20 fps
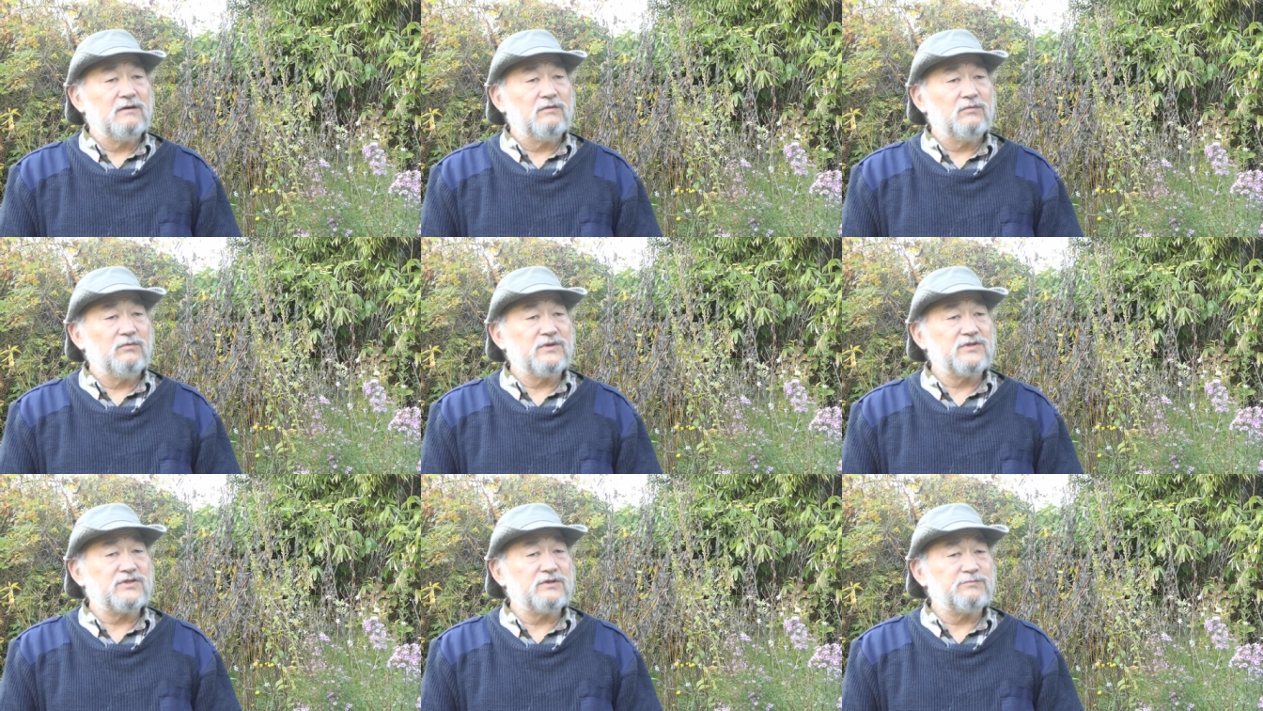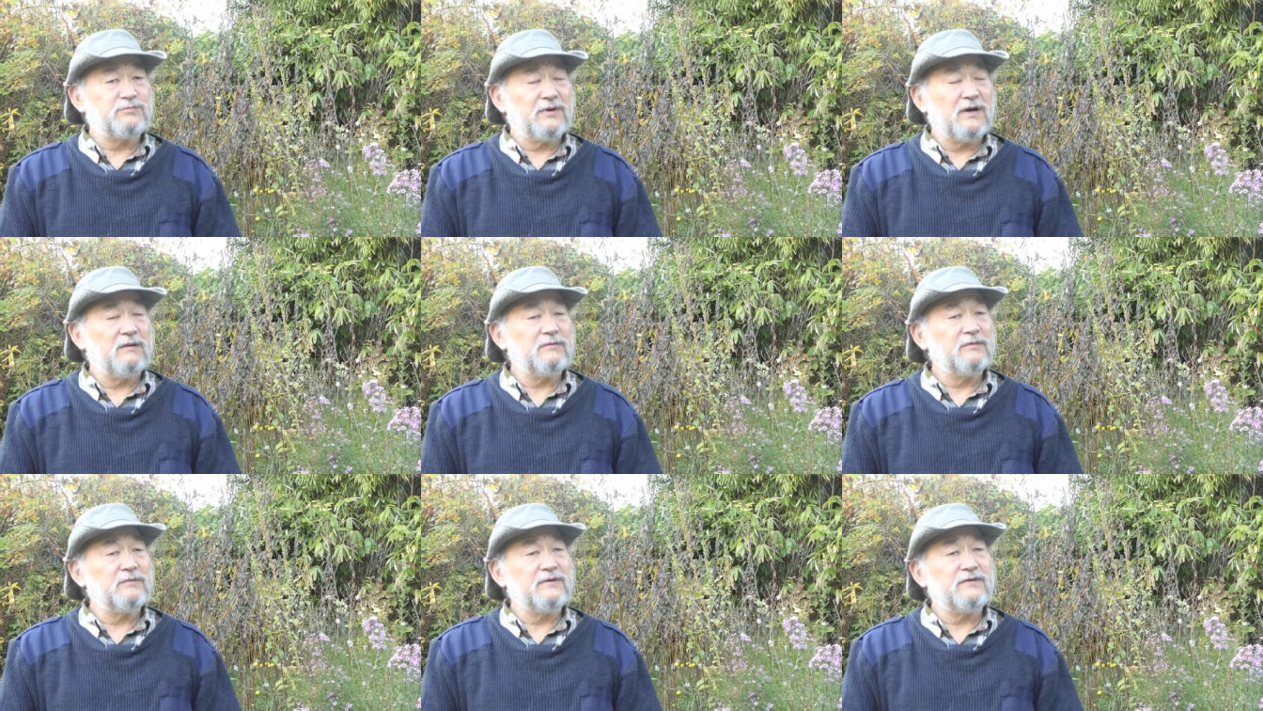we should
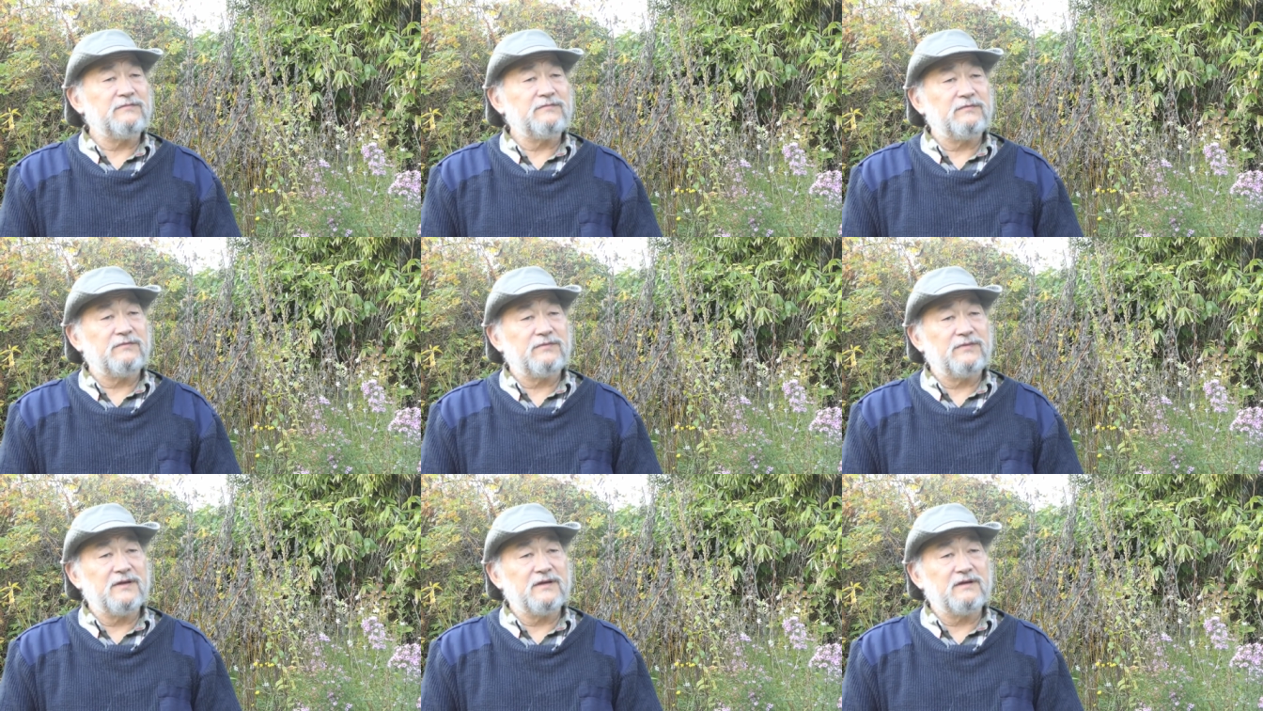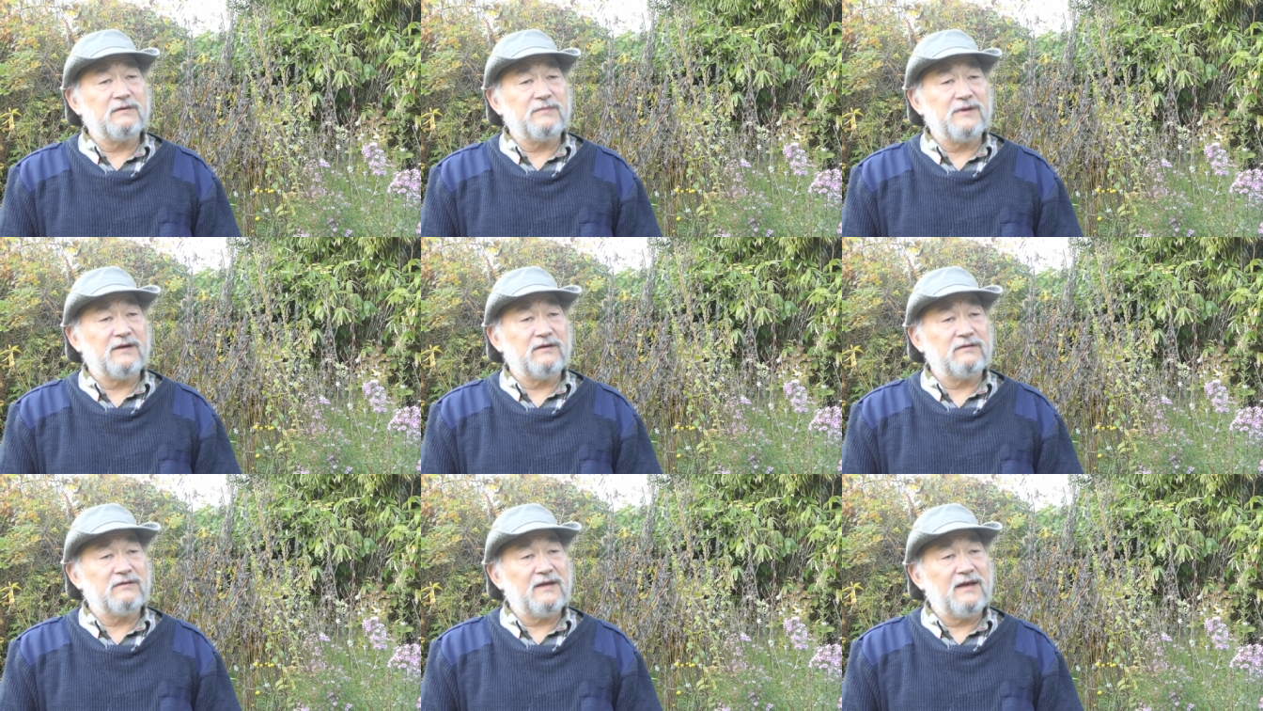probably think
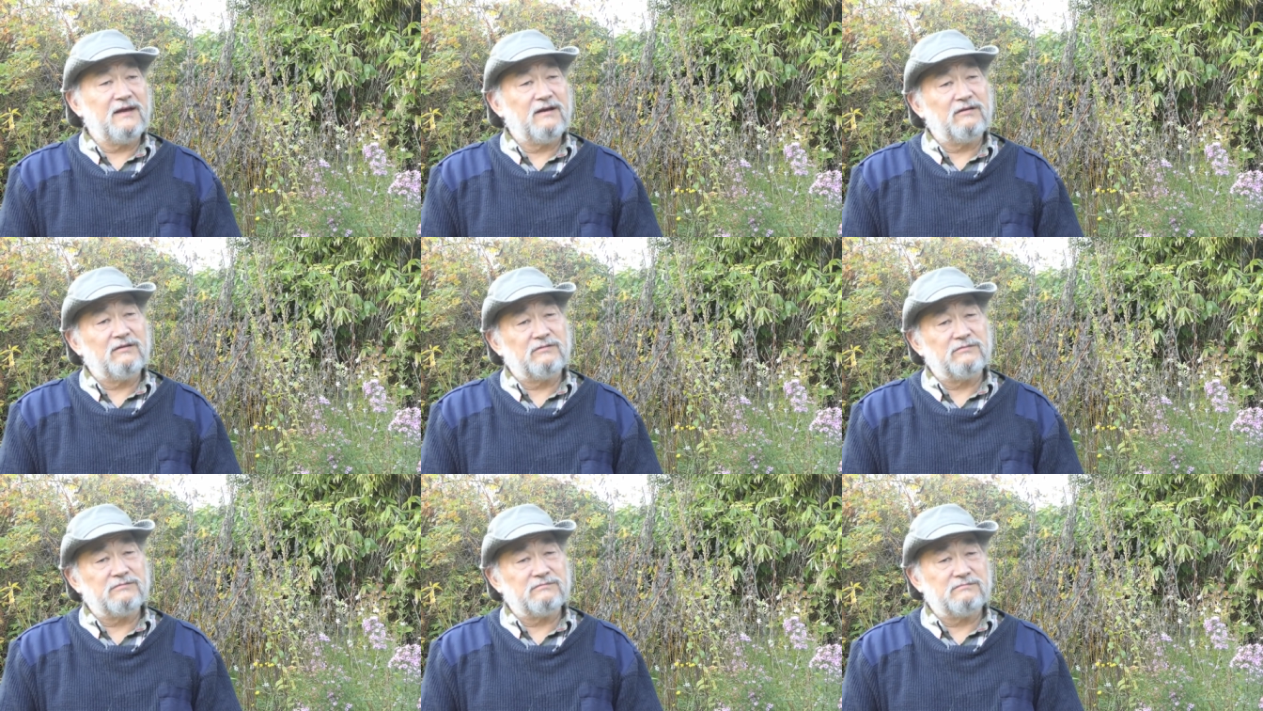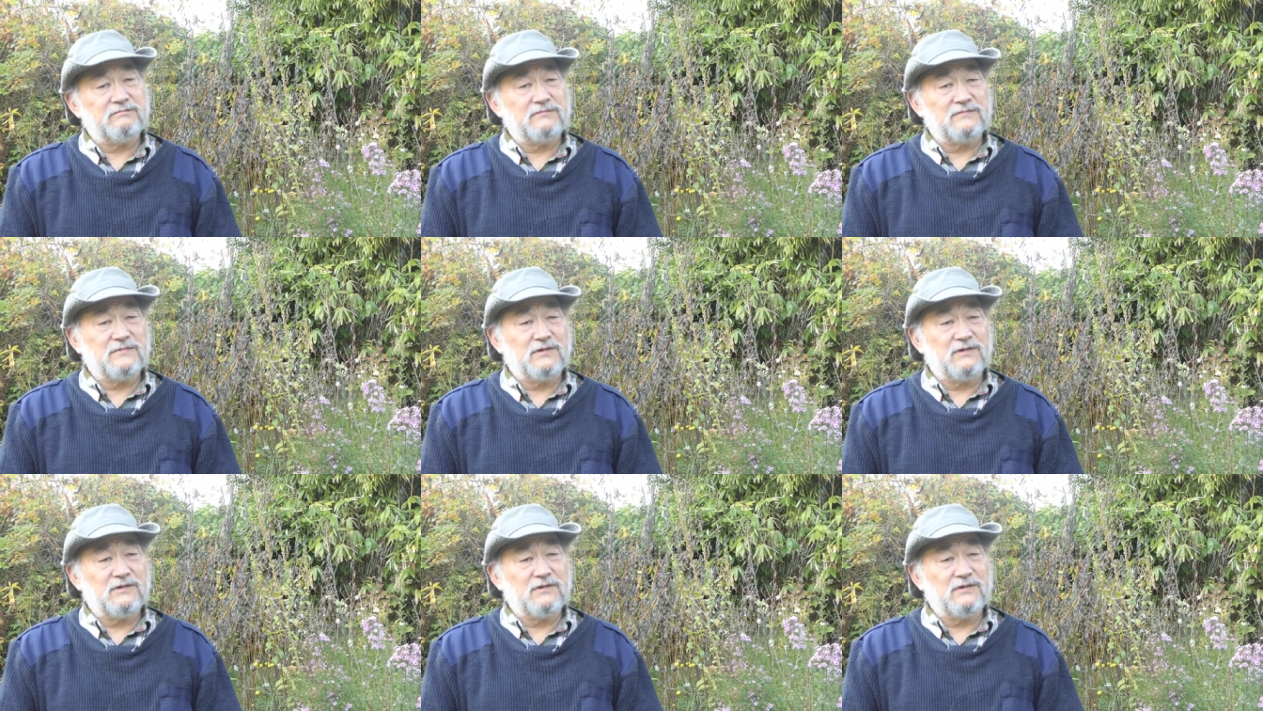about how